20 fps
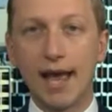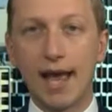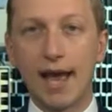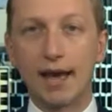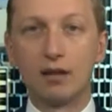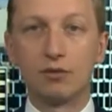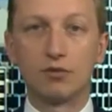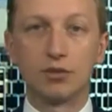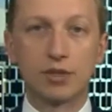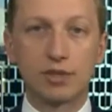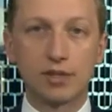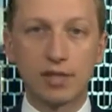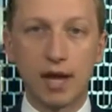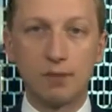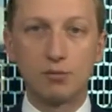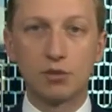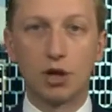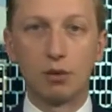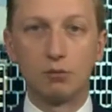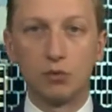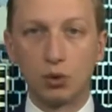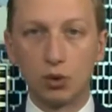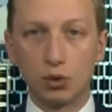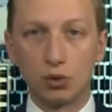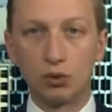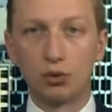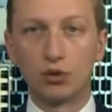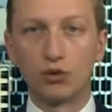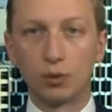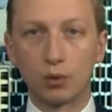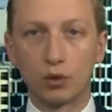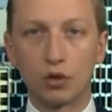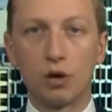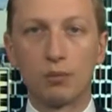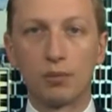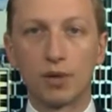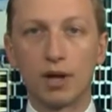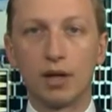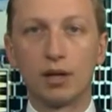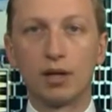And if at the same time you can also
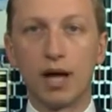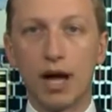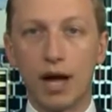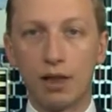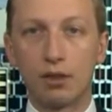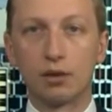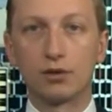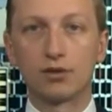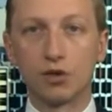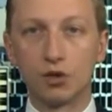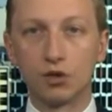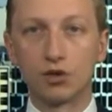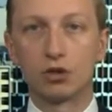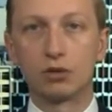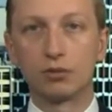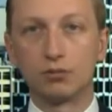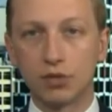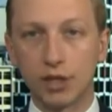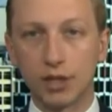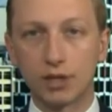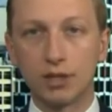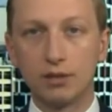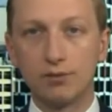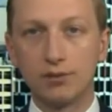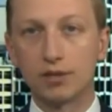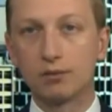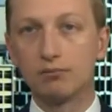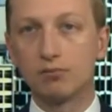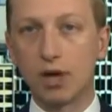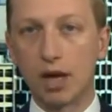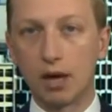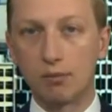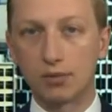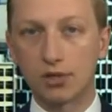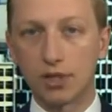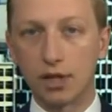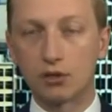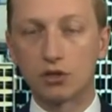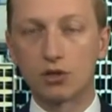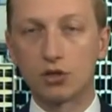accommodate other social objectives, um,
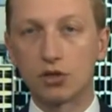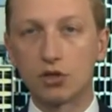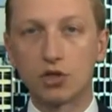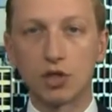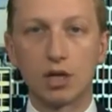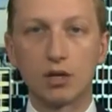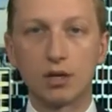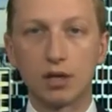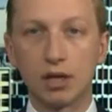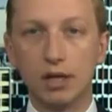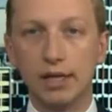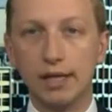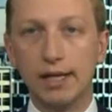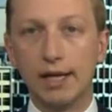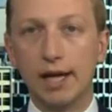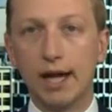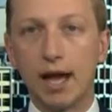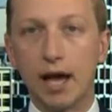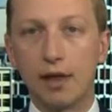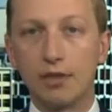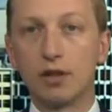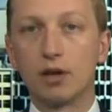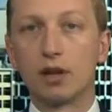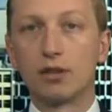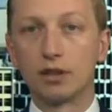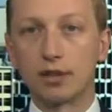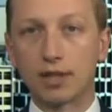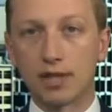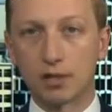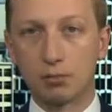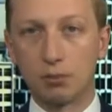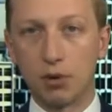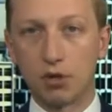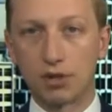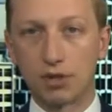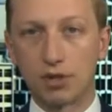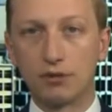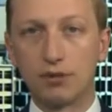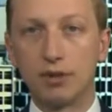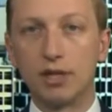such as gender, uh, then I think that's a
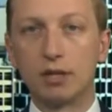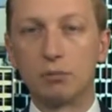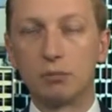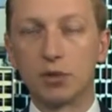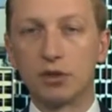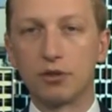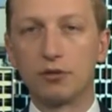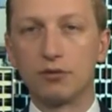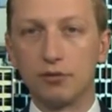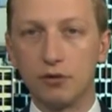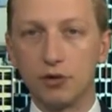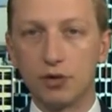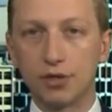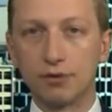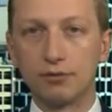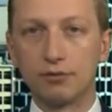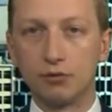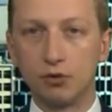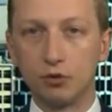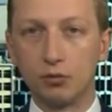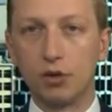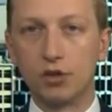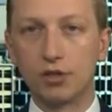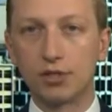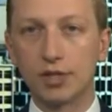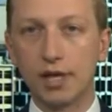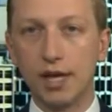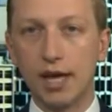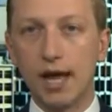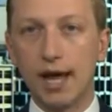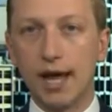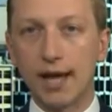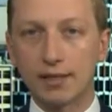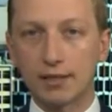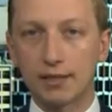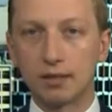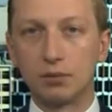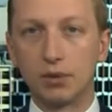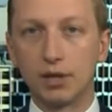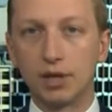positive thing. But the first and foremost has
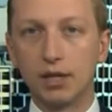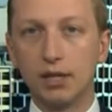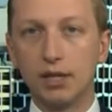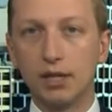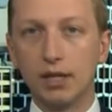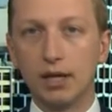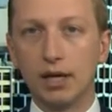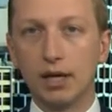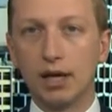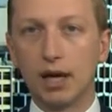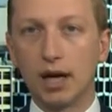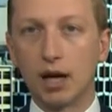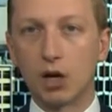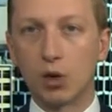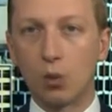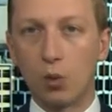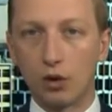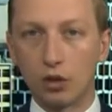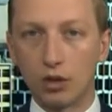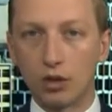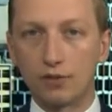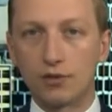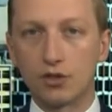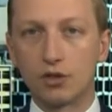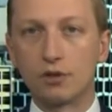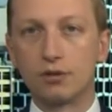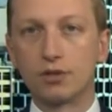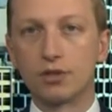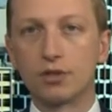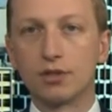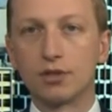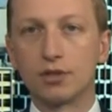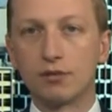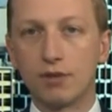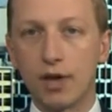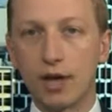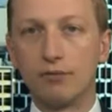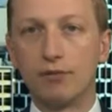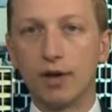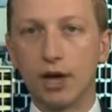to be uh, quality of services and,
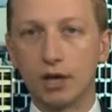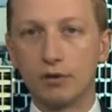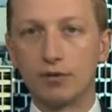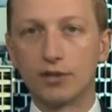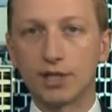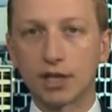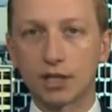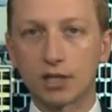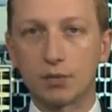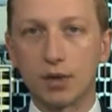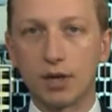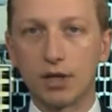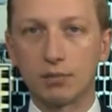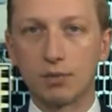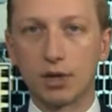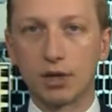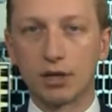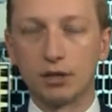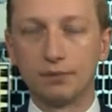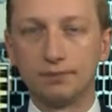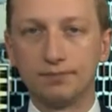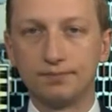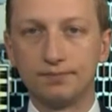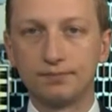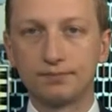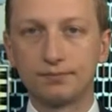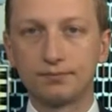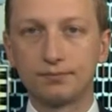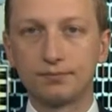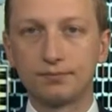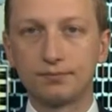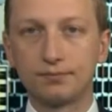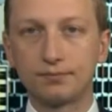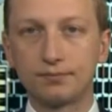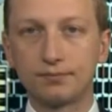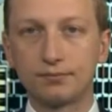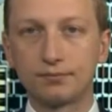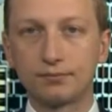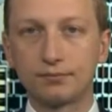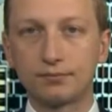and, value for taxpayers' money.
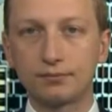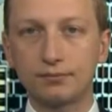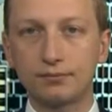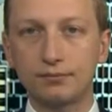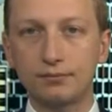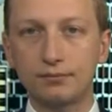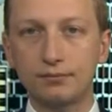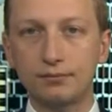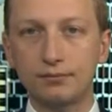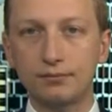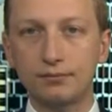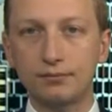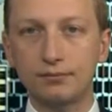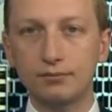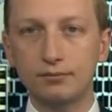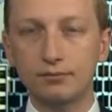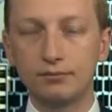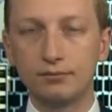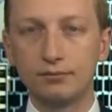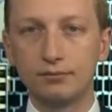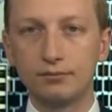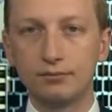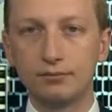So you wouldn't want this